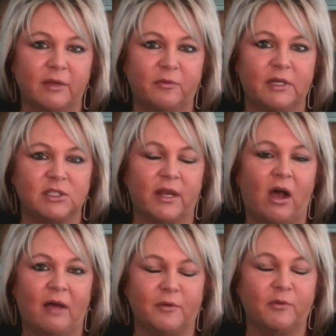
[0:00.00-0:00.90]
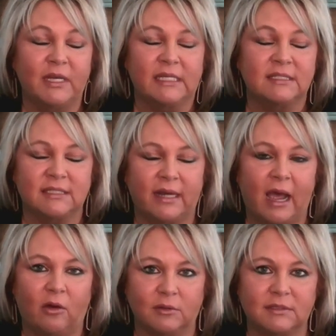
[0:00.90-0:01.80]
They finished that off. Even
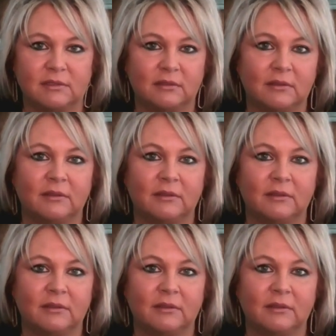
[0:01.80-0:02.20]
instant house.